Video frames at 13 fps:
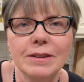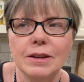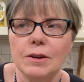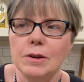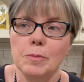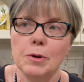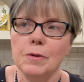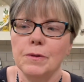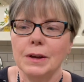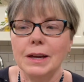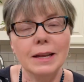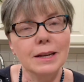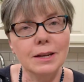They're in
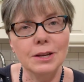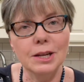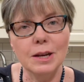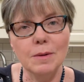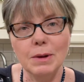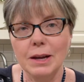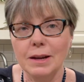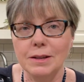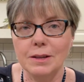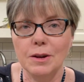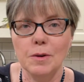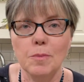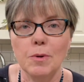perfect condition because
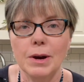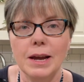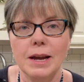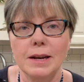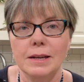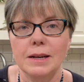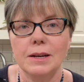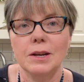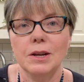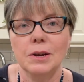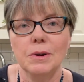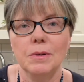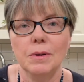they're brand
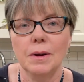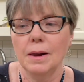new